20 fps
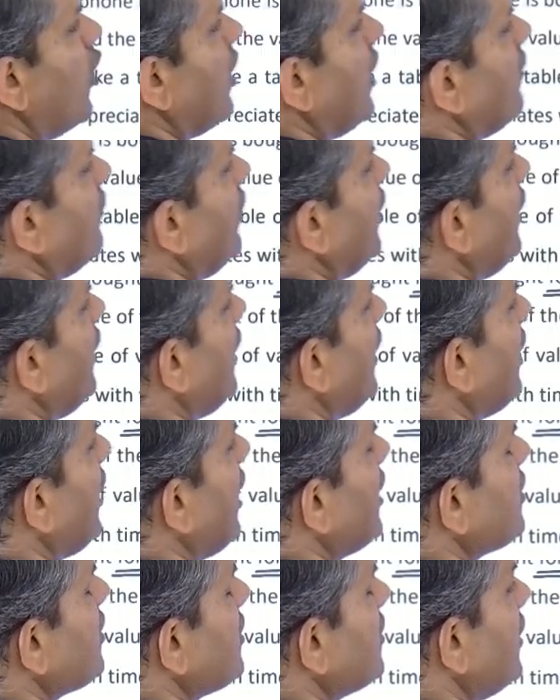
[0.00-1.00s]
every year
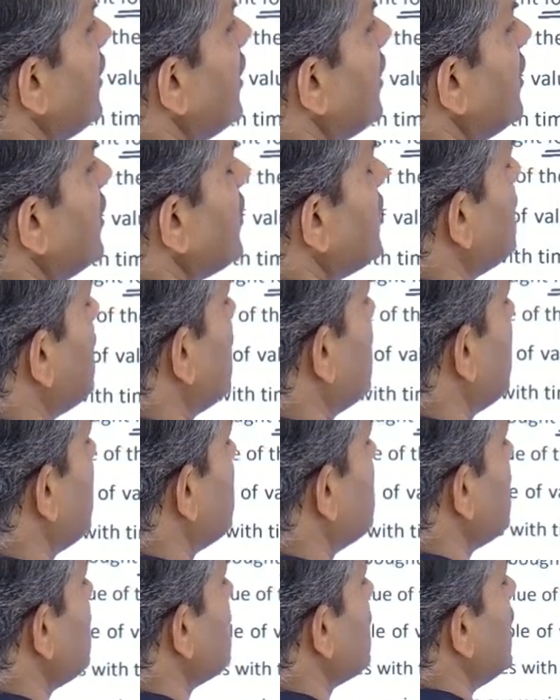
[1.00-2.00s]
800 it is
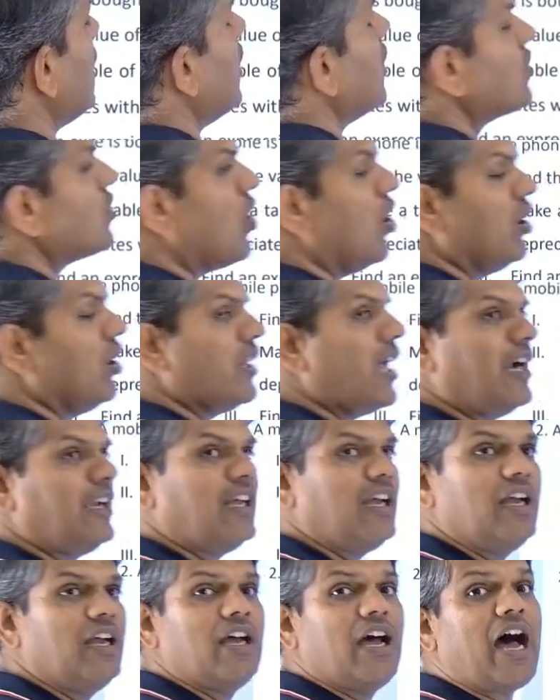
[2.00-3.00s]
decreases, so that
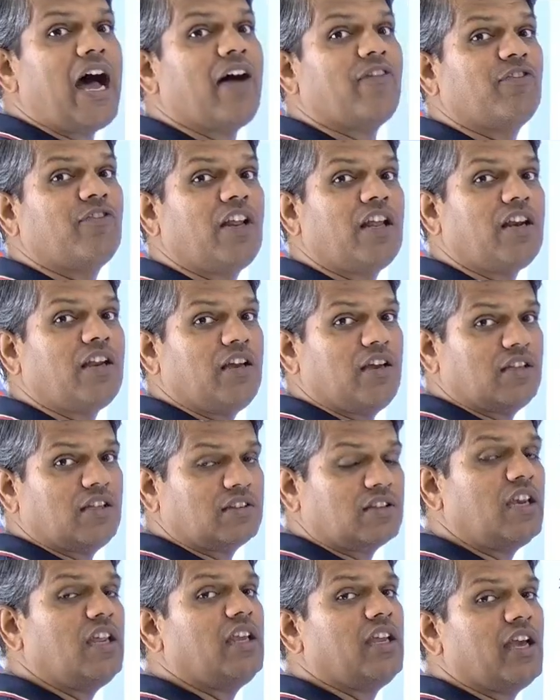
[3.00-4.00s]
after
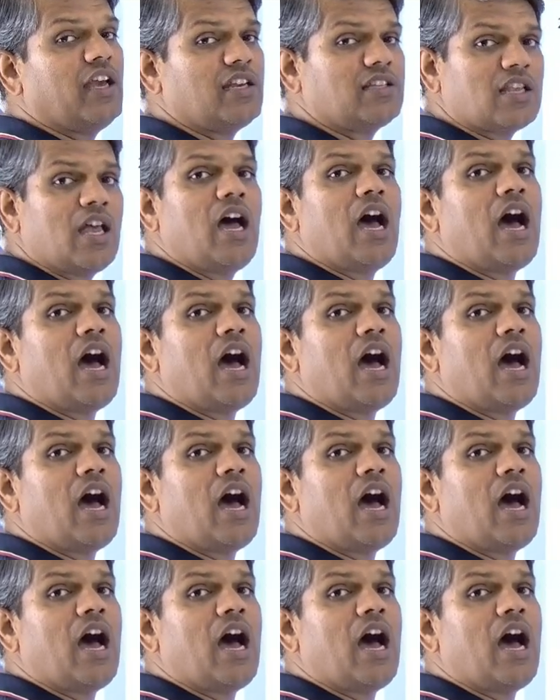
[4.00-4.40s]
3 years